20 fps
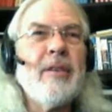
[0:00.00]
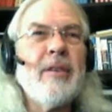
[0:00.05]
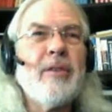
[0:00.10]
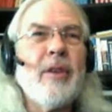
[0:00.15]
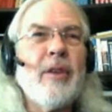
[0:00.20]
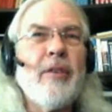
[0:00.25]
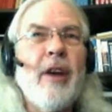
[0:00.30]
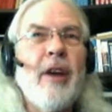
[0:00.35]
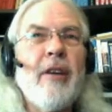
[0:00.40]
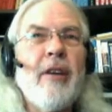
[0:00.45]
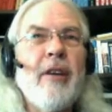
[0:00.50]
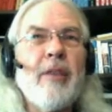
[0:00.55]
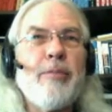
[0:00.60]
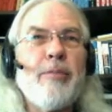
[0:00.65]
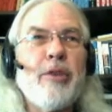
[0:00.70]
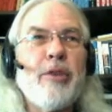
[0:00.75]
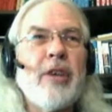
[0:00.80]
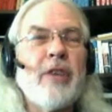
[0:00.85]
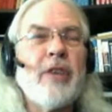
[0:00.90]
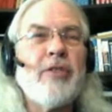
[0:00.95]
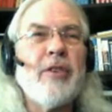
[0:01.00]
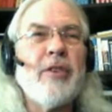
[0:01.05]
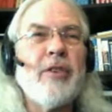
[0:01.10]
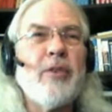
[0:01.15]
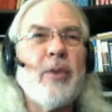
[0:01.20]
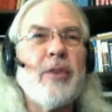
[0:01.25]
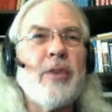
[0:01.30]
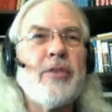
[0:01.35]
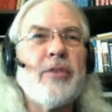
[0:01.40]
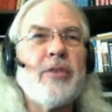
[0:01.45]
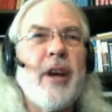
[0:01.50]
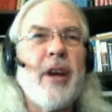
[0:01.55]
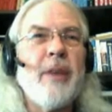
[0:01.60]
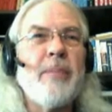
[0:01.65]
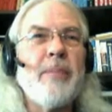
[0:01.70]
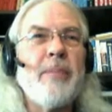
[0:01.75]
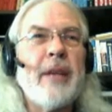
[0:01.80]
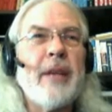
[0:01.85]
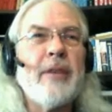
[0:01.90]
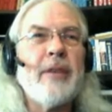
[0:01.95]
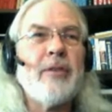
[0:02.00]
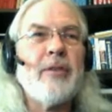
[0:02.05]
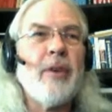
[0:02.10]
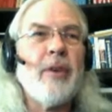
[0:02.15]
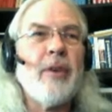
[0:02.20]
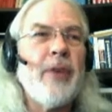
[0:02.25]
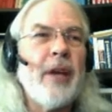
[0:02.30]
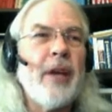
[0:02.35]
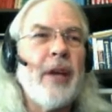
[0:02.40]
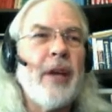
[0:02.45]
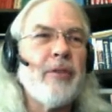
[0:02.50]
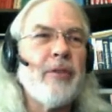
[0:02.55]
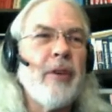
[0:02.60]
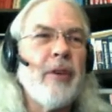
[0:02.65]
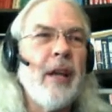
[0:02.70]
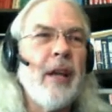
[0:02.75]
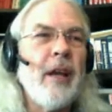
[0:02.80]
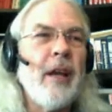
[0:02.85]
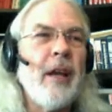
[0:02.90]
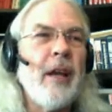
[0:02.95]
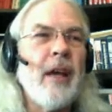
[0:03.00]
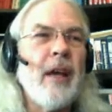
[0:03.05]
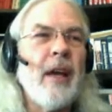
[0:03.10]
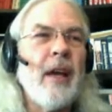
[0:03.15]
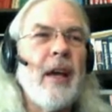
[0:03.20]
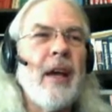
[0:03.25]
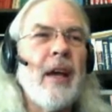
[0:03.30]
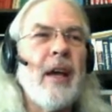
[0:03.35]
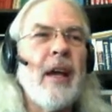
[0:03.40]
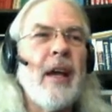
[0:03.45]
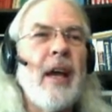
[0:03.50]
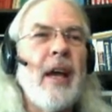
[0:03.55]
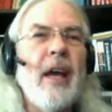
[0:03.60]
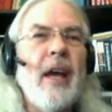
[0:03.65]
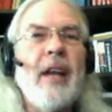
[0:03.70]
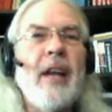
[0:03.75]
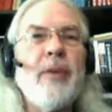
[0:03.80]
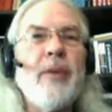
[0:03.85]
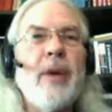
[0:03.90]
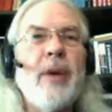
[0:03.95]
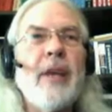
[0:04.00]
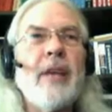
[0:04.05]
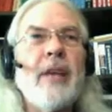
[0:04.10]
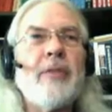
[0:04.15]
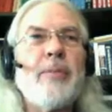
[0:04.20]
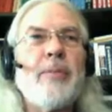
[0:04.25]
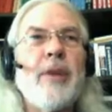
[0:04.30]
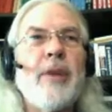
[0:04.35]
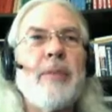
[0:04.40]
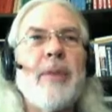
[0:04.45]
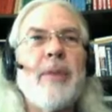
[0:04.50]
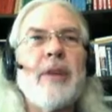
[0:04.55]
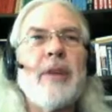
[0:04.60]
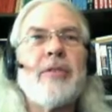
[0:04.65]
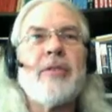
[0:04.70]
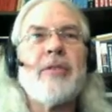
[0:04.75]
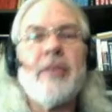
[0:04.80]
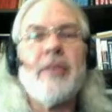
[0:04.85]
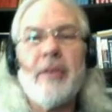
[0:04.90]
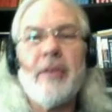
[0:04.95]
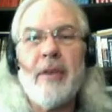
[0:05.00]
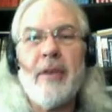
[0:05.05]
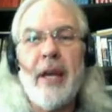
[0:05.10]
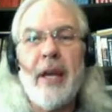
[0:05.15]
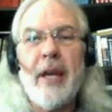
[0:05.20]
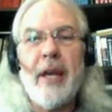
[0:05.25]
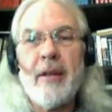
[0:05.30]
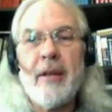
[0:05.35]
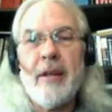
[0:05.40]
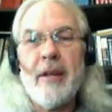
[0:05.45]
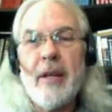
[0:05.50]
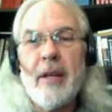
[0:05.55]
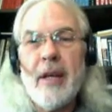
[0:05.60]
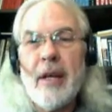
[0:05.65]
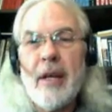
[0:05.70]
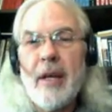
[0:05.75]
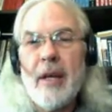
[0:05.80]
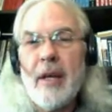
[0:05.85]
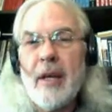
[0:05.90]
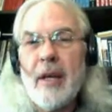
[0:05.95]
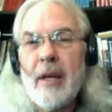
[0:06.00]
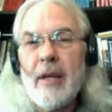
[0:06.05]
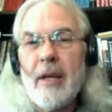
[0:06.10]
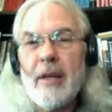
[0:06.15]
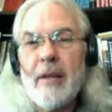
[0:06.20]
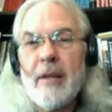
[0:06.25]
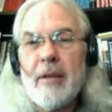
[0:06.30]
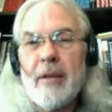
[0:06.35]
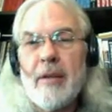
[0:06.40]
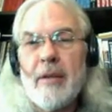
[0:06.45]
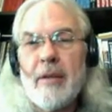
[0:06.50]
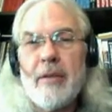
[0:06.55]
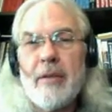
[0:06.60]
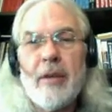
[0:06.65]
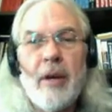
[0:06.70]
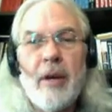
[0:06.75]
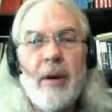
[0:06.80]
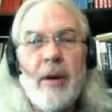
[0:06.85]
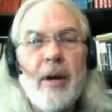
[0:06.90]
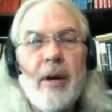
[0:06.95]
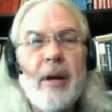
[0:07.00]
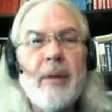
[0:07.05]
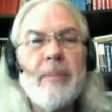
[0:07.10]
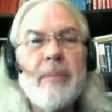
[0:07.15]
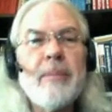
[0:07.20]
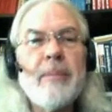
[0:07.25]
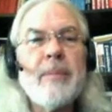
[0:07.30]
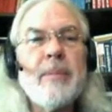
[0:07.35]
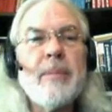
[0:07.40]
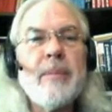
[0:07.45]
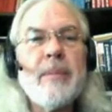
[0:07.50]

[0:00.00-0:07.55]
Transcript: So there are other predictions which make this go faster. Anyway, that's pretty much that. So